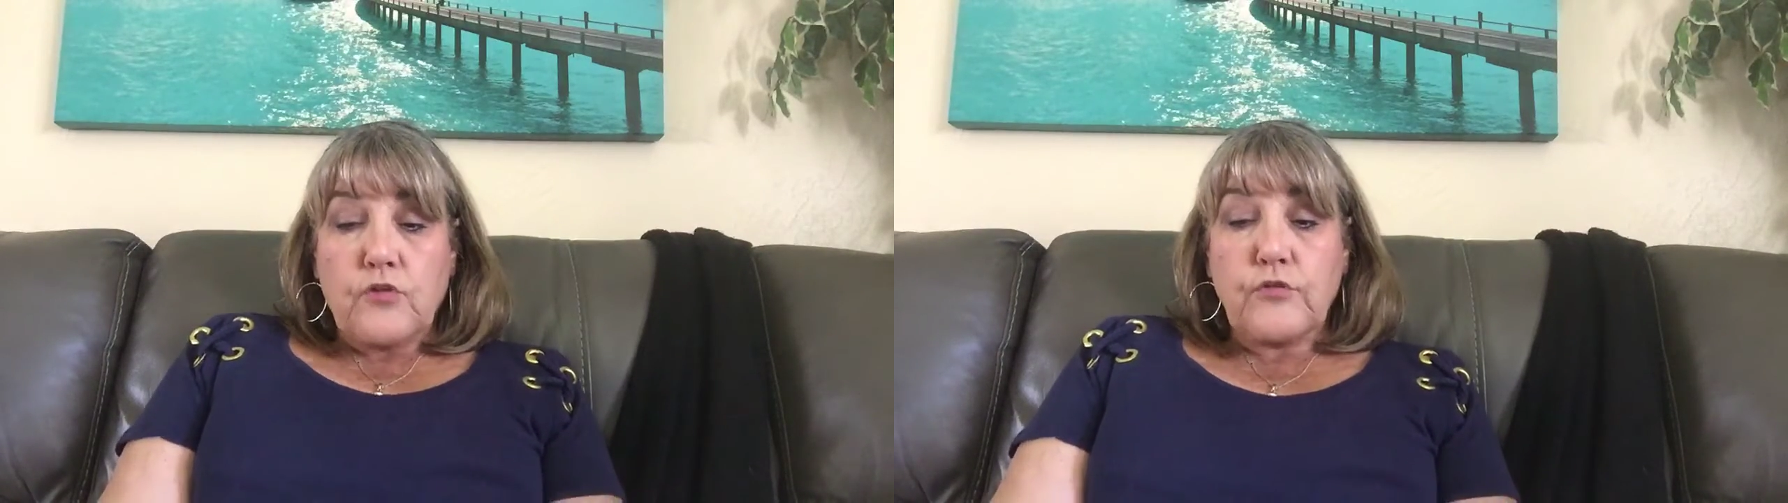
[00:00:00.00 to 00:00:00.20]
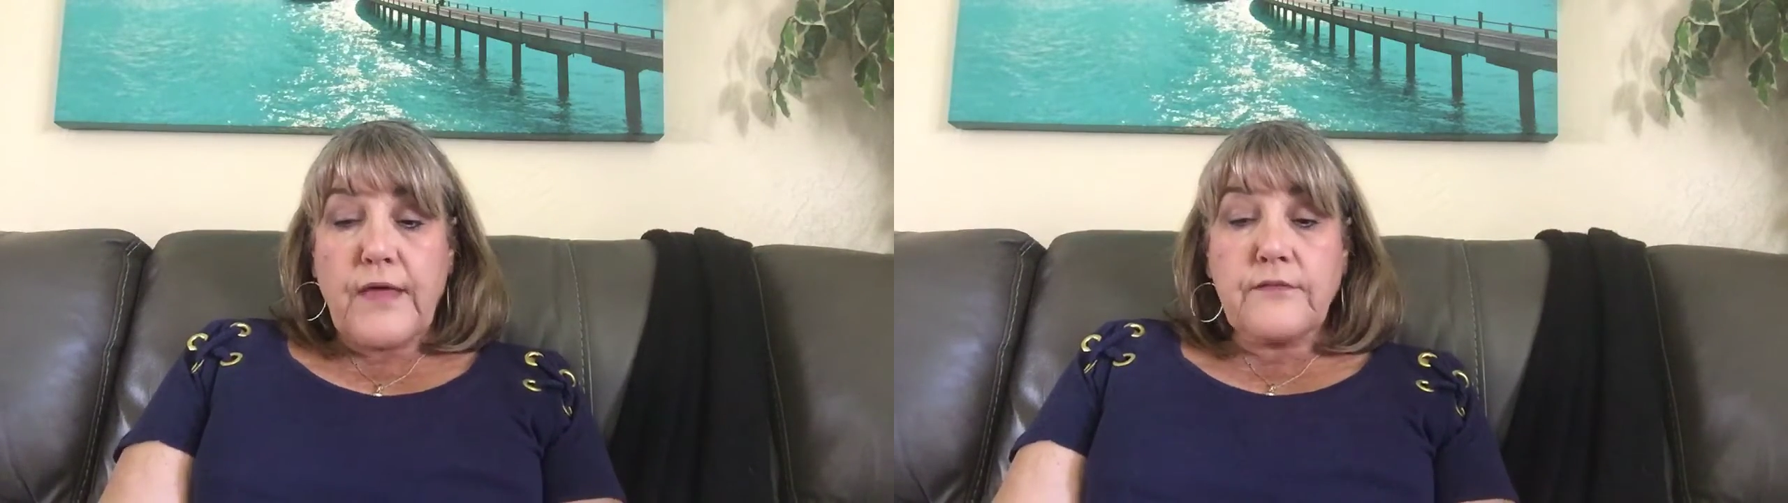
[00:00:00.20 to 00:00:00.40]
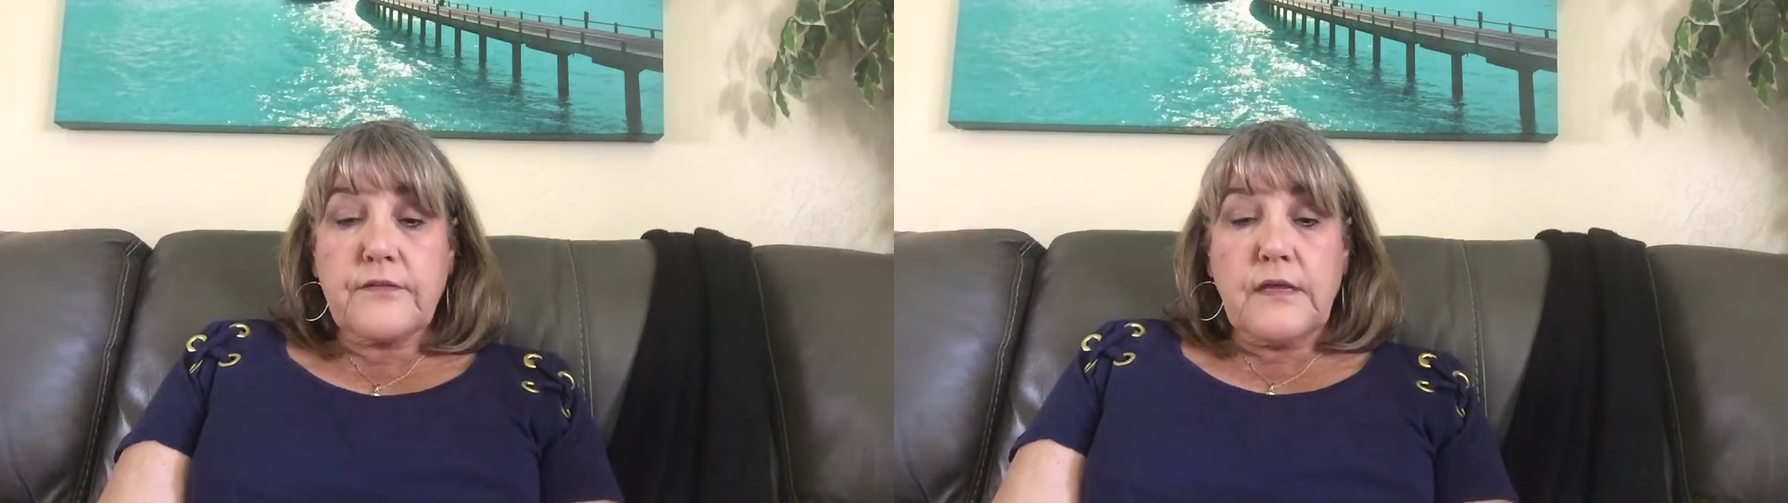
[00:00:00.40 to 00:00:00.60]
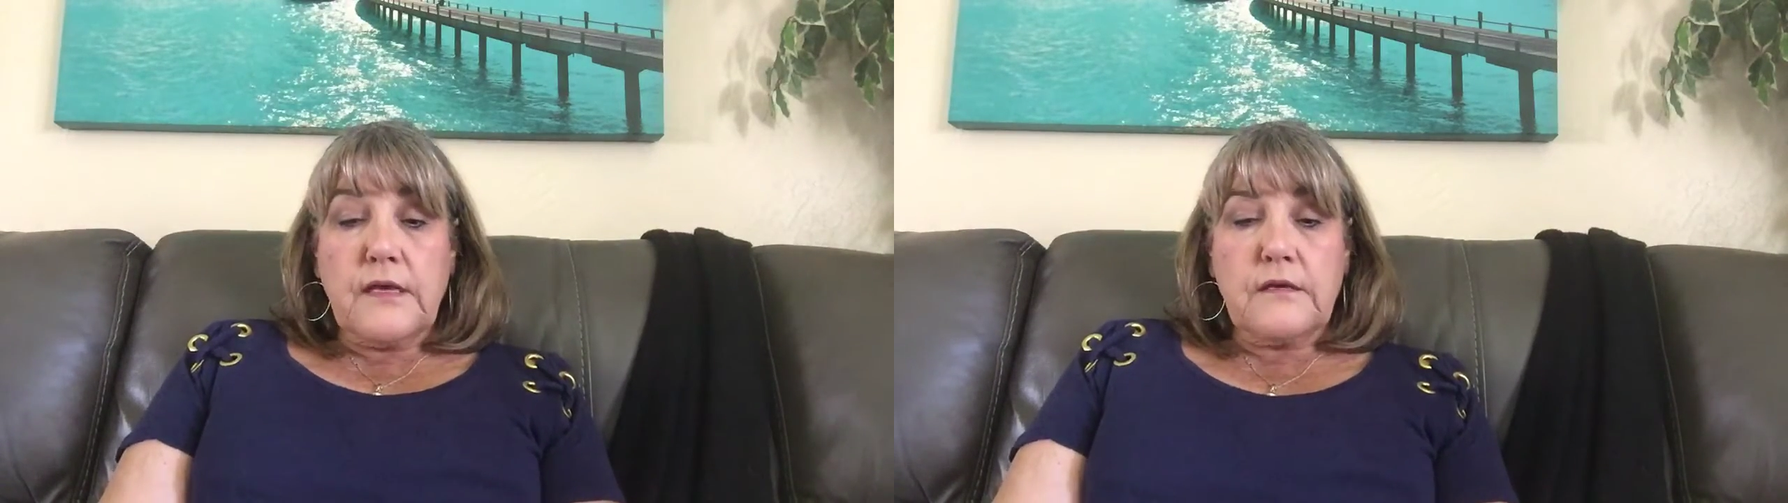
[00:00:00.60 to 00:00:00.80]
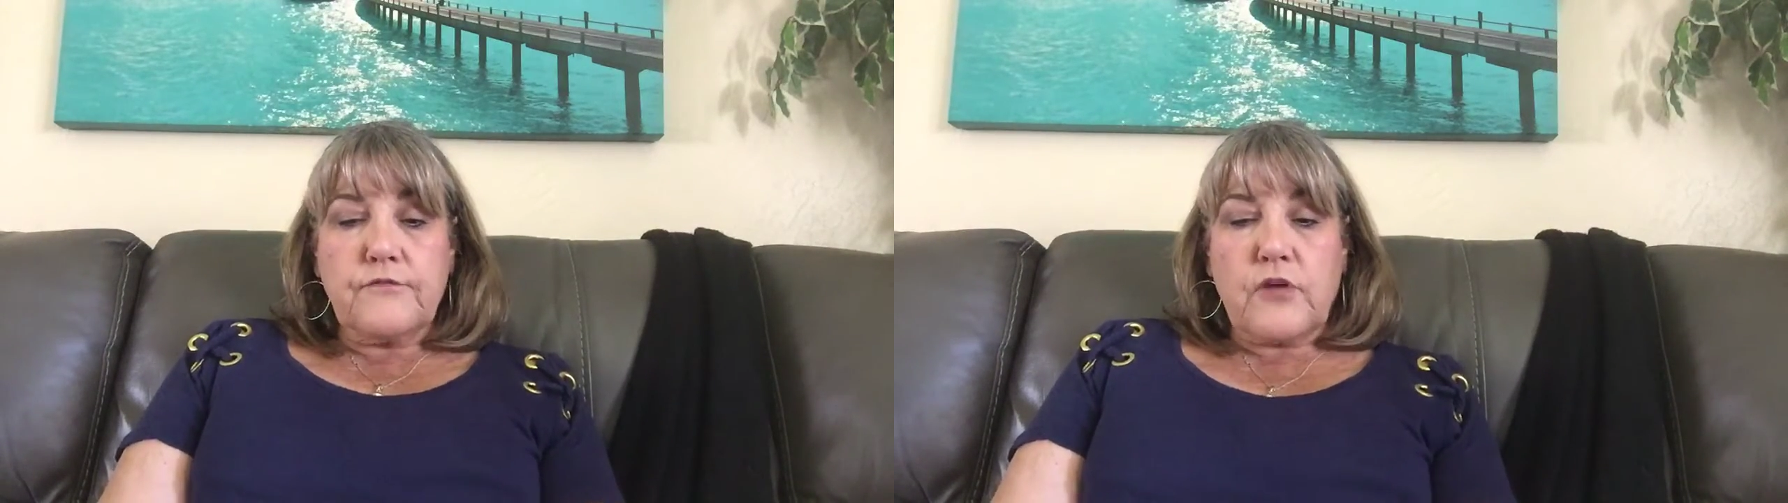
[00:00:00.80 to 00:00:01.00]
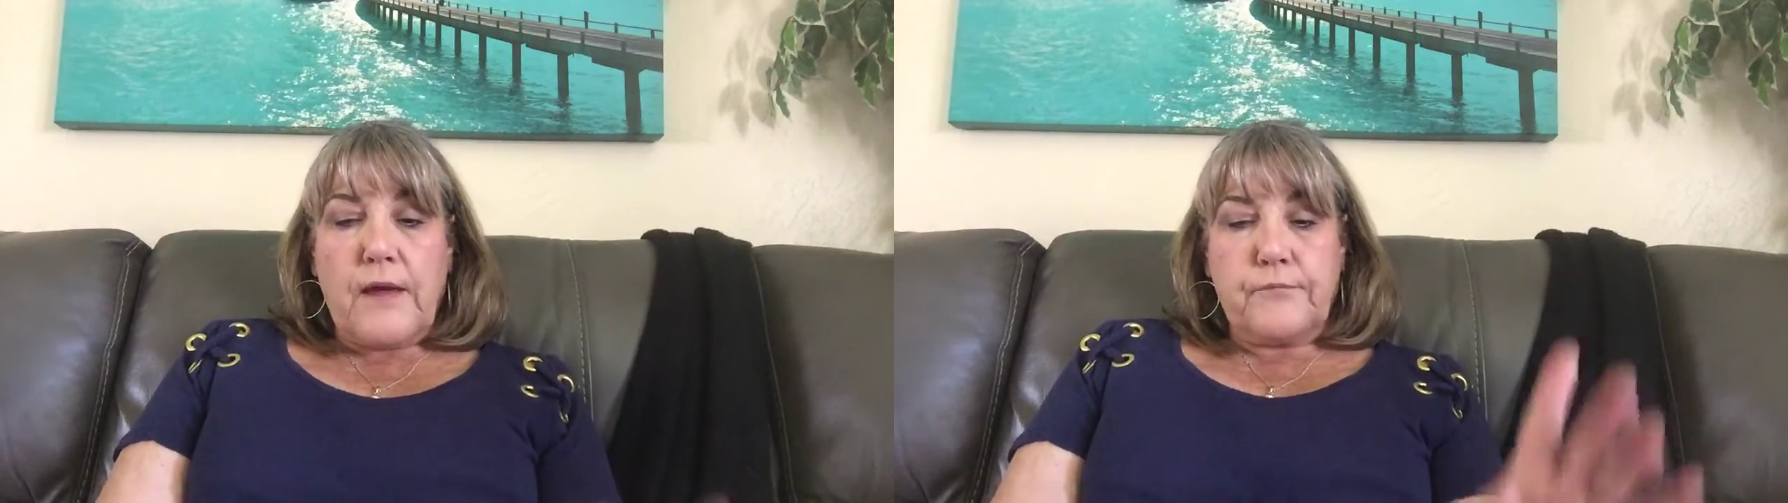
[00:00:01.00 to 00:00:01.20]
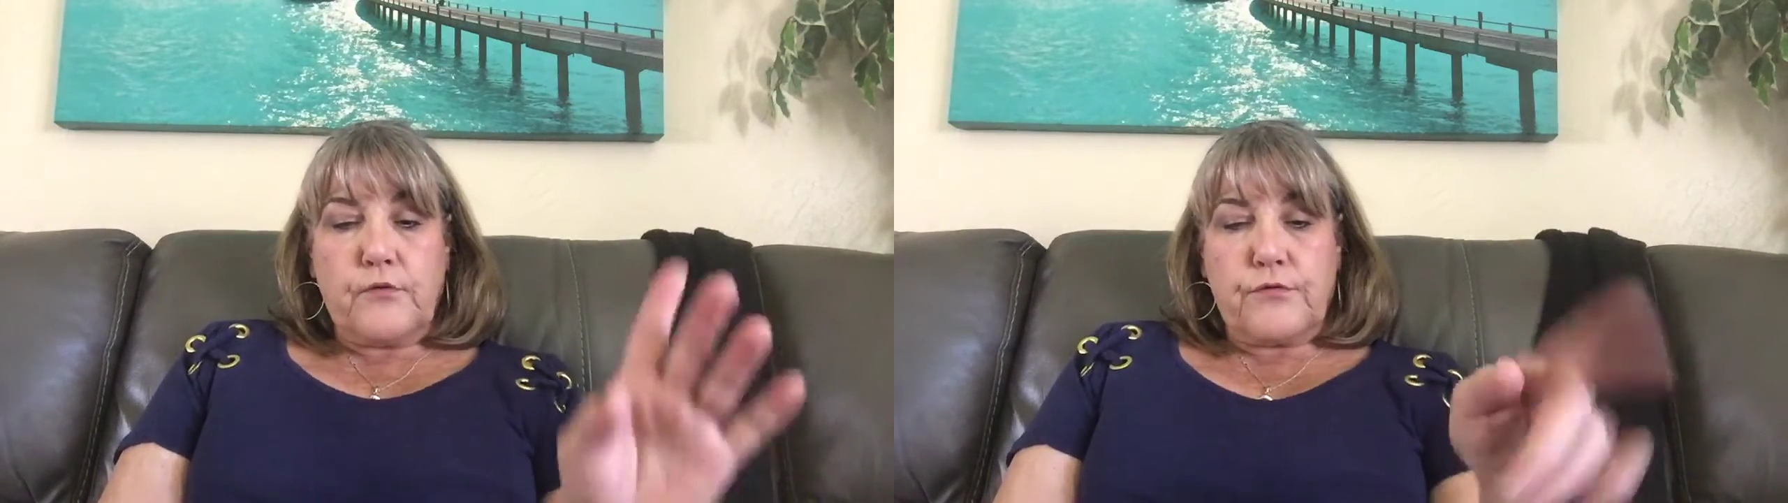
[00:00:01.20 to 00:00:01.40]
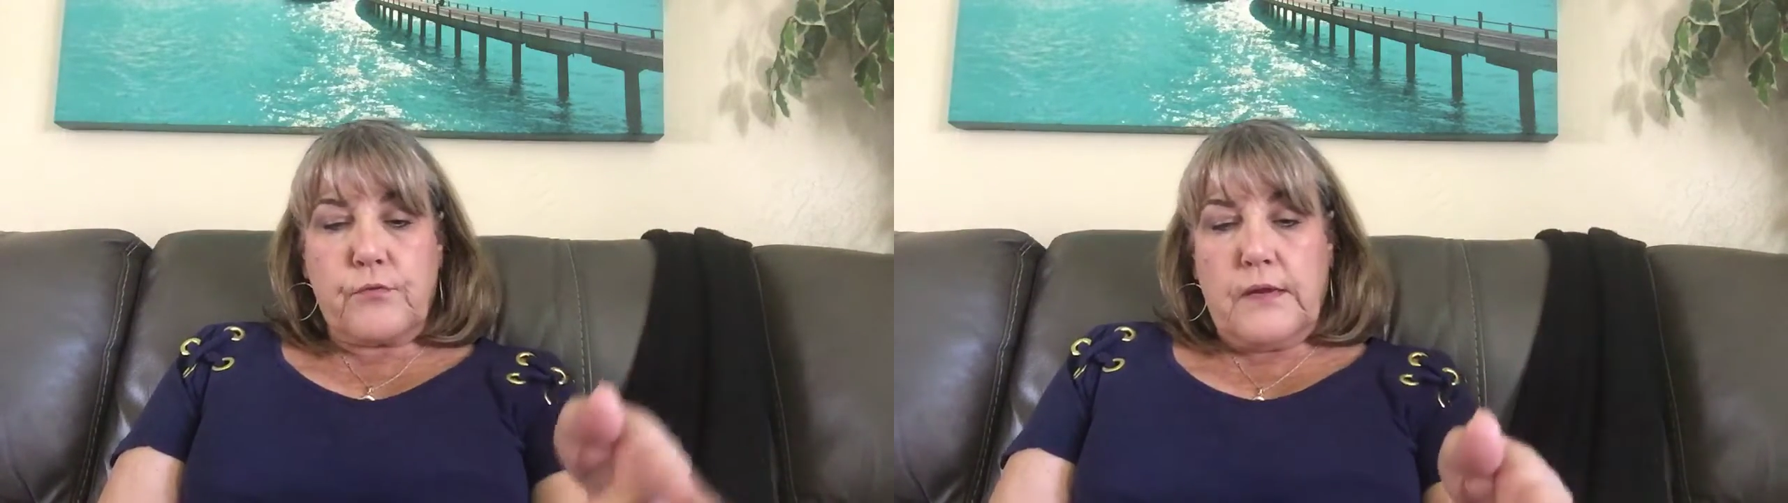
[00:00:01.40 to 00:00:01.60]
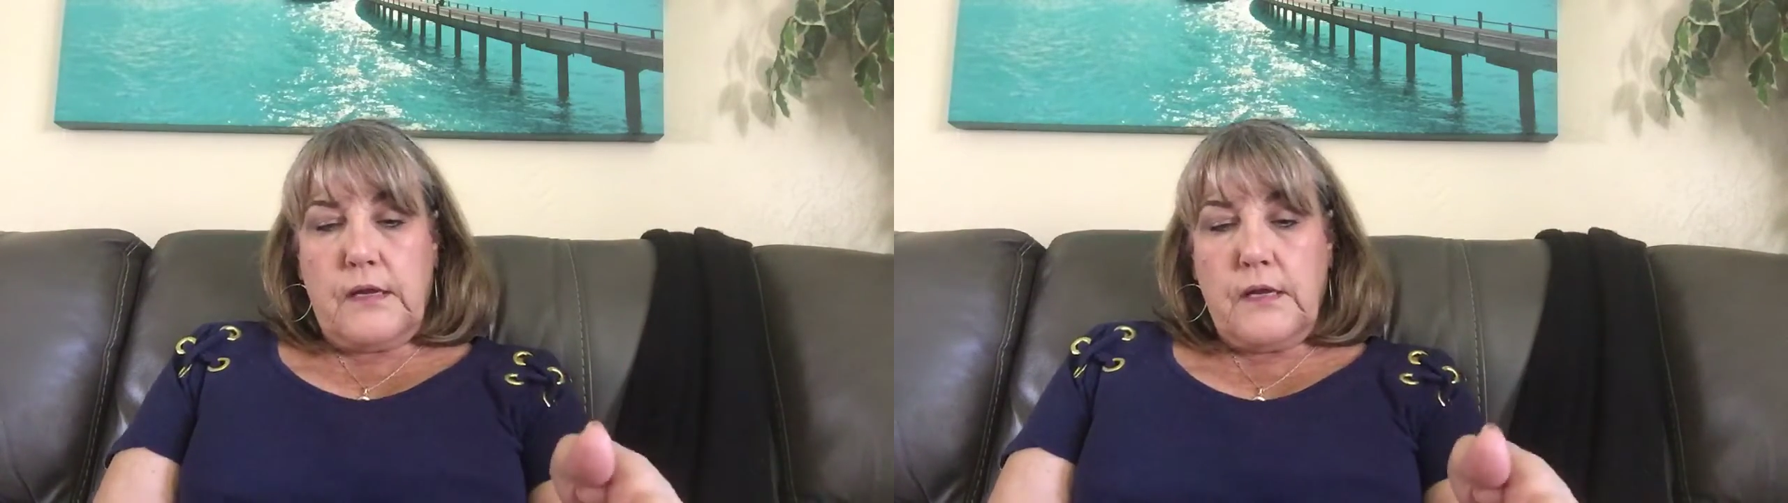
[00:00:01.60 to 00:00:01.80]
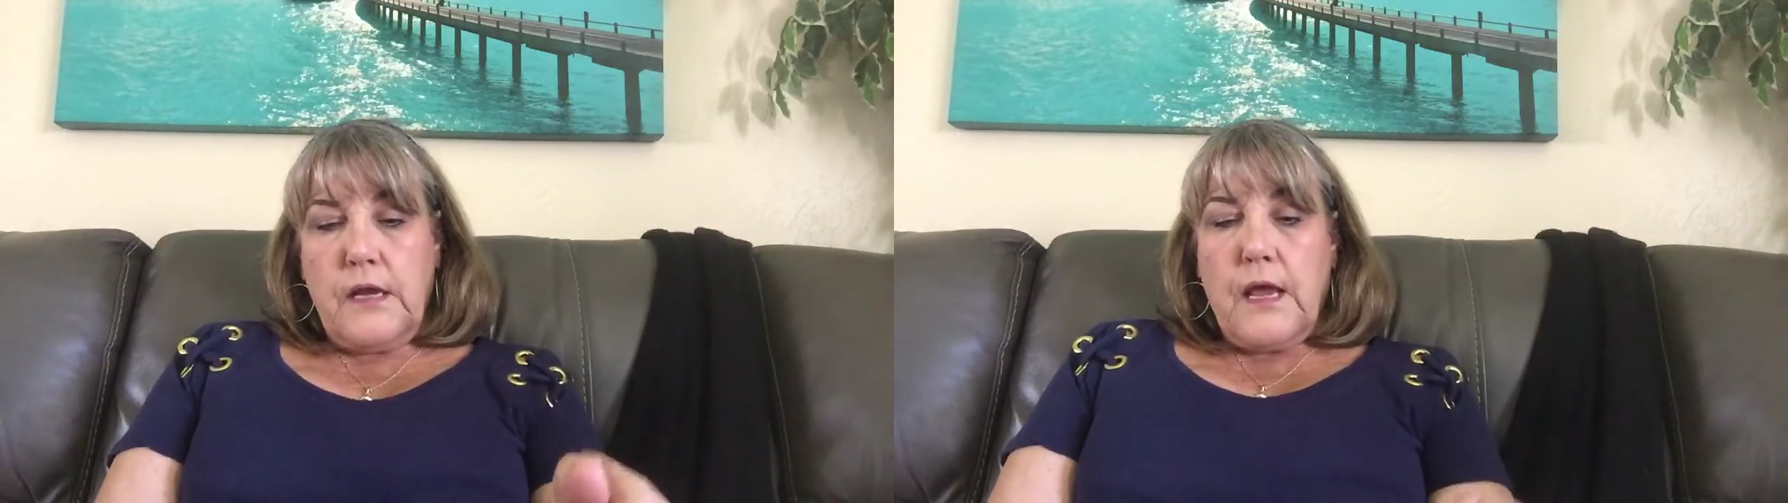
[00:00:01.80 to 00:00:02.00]
so that's the end of chapter
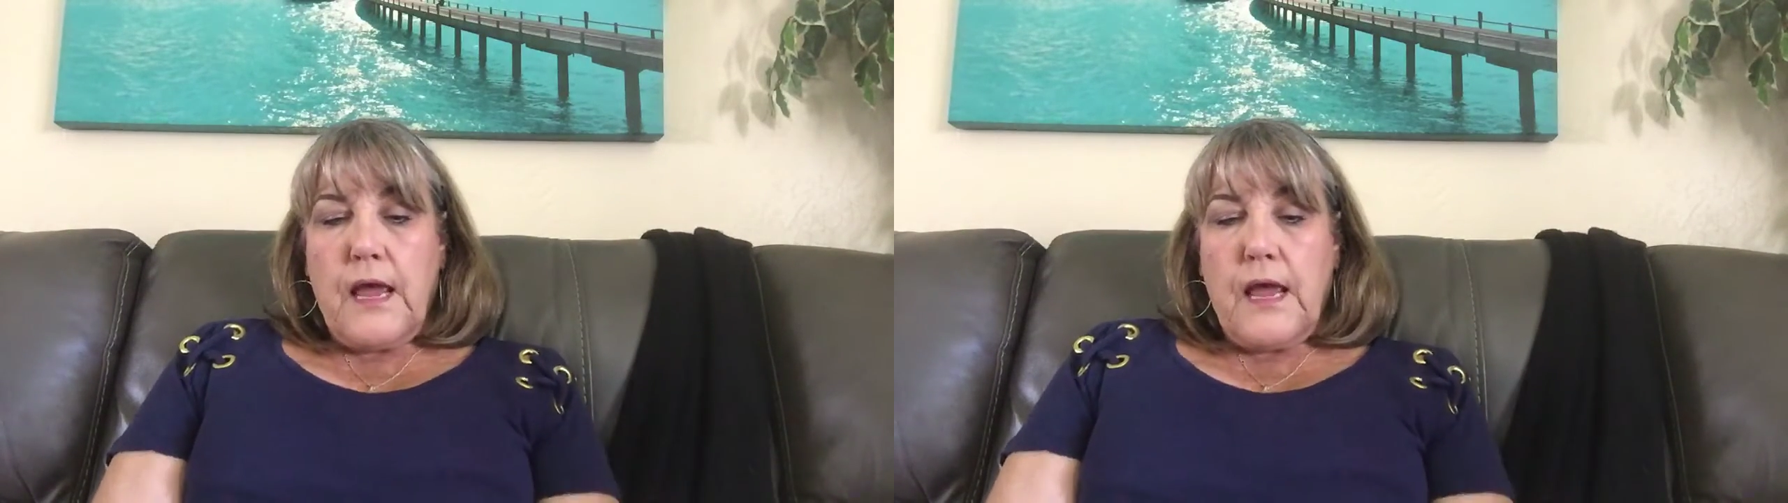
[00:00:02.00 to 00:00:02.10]
3.